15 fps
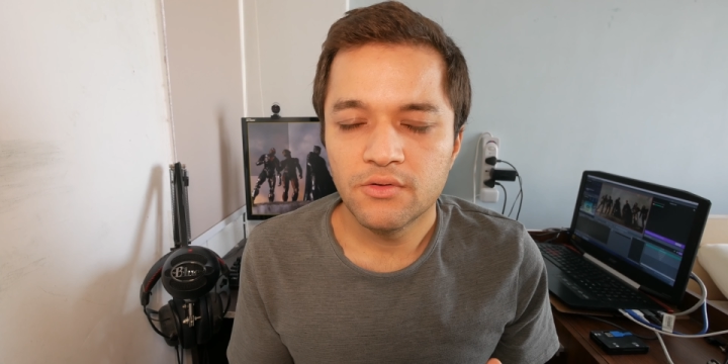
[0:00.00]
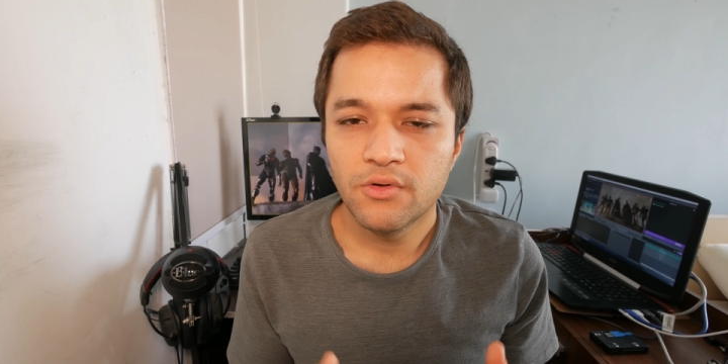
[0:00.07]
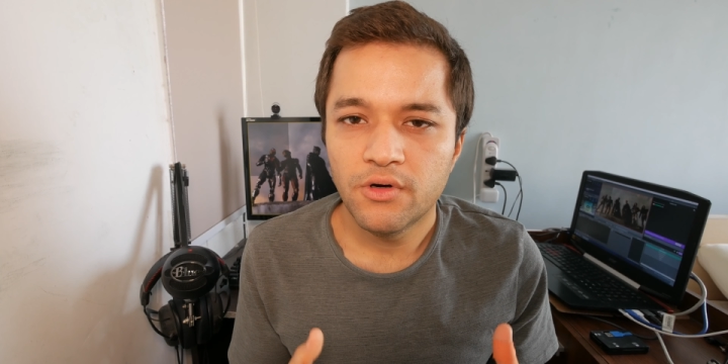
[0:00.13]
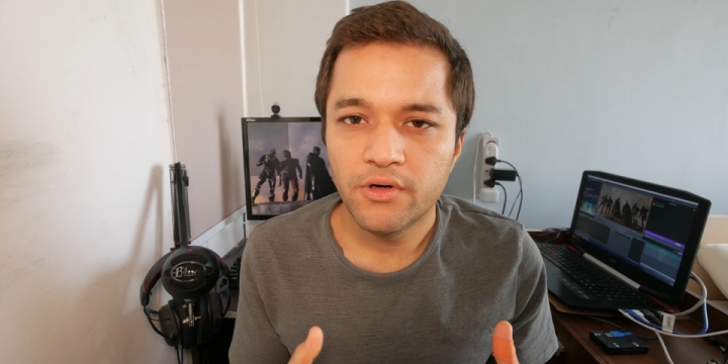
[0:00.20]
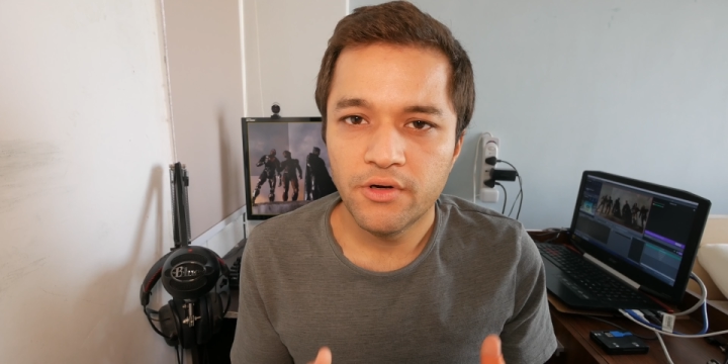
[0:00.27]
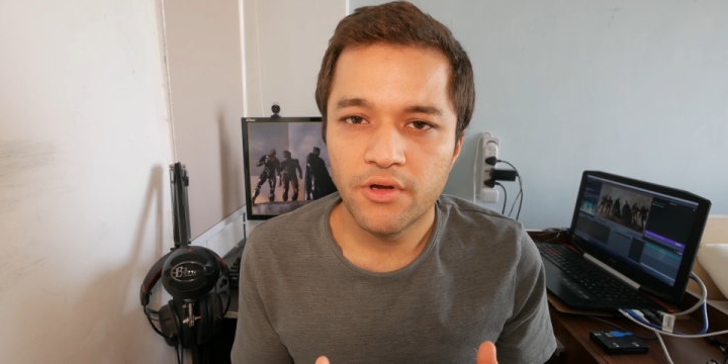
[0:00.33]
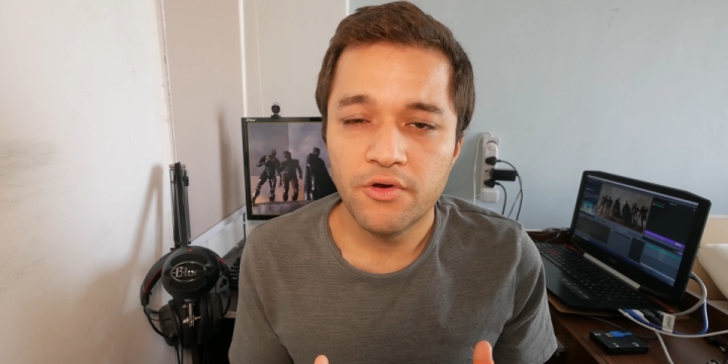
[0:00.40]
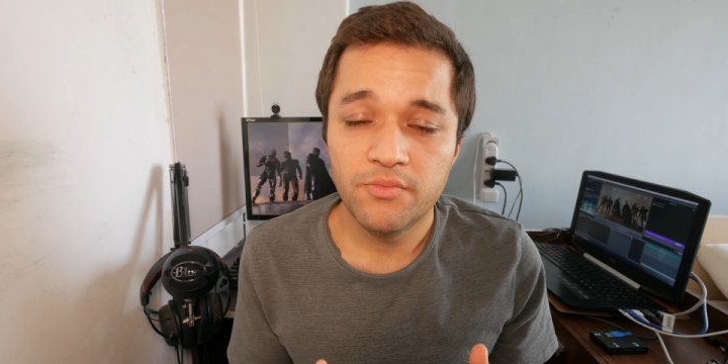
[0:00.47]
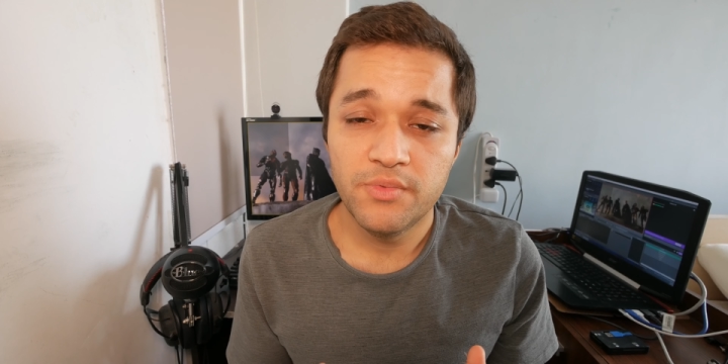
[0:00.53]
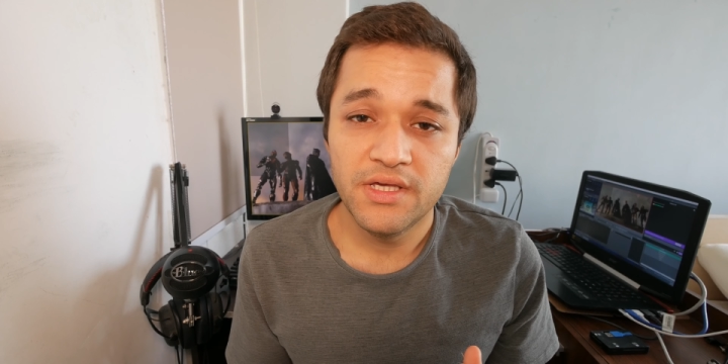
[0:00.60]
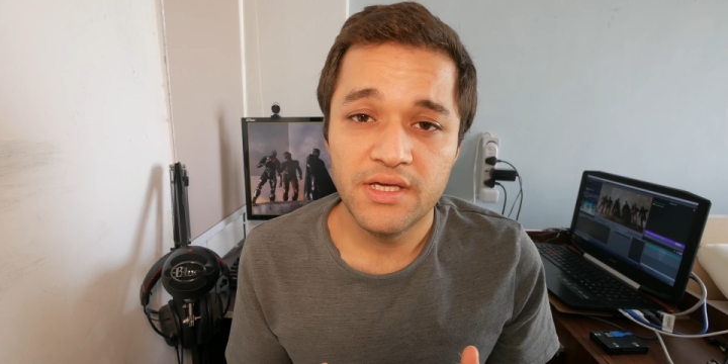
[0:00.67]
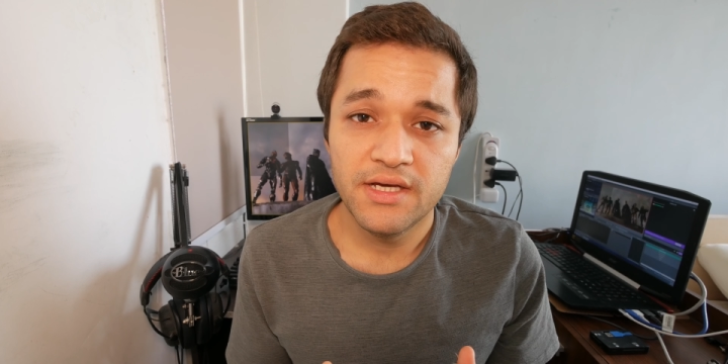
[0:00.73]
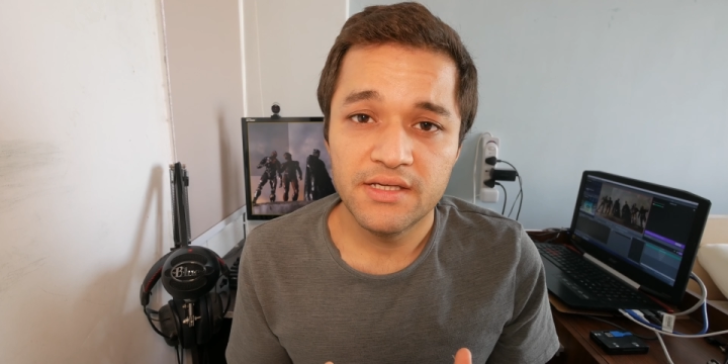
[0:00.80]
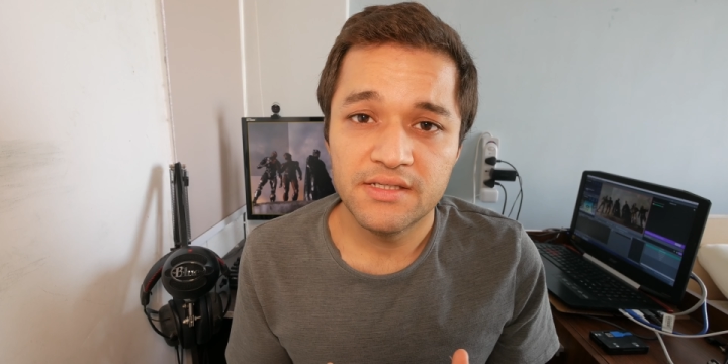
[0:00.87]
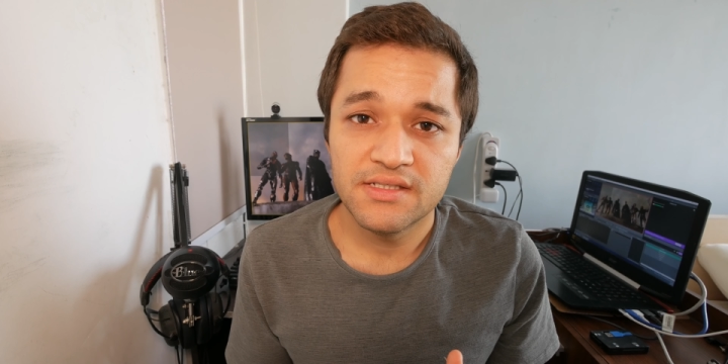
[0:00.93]
on
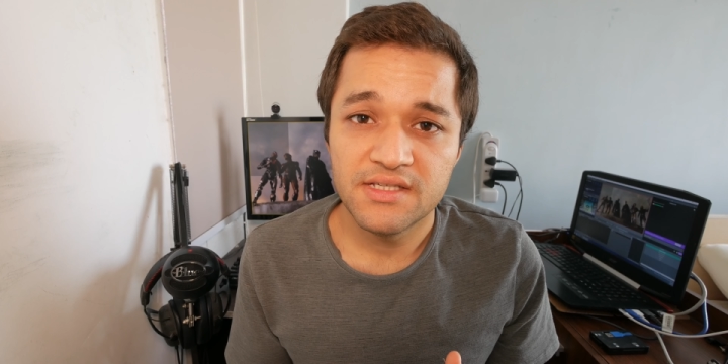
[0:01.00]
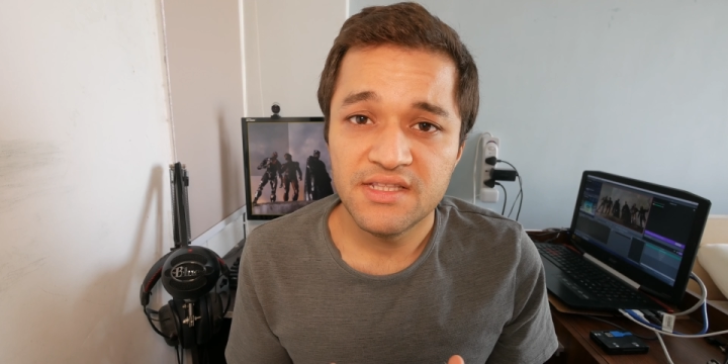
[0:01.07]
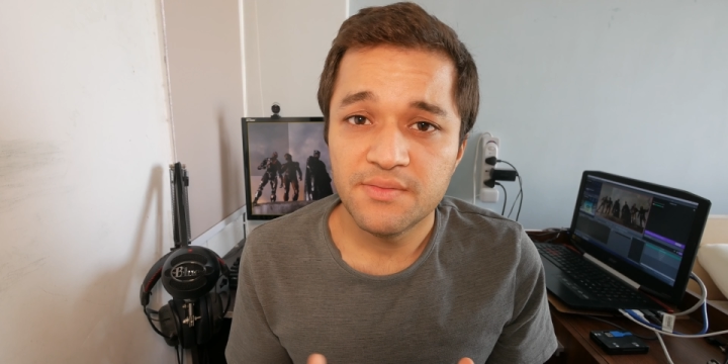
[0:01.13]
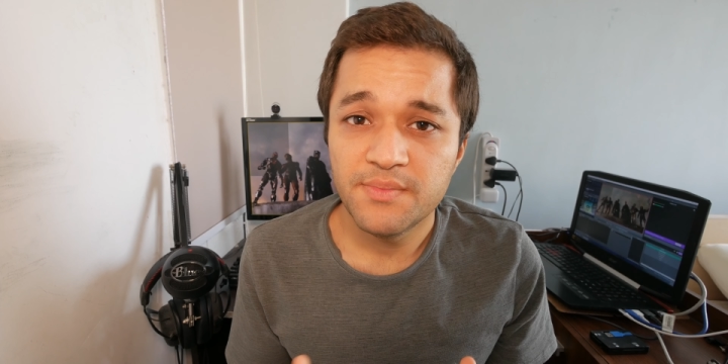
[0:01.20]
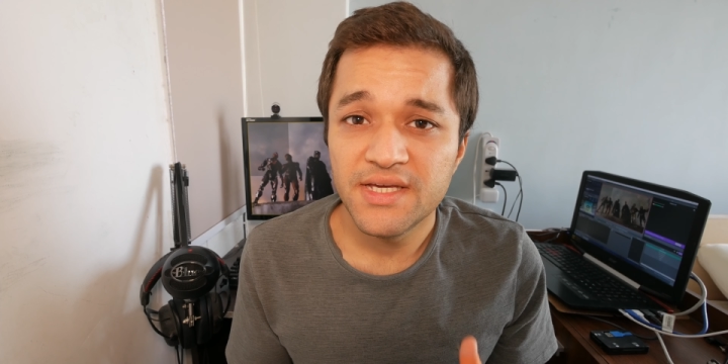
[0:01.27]
OBS and the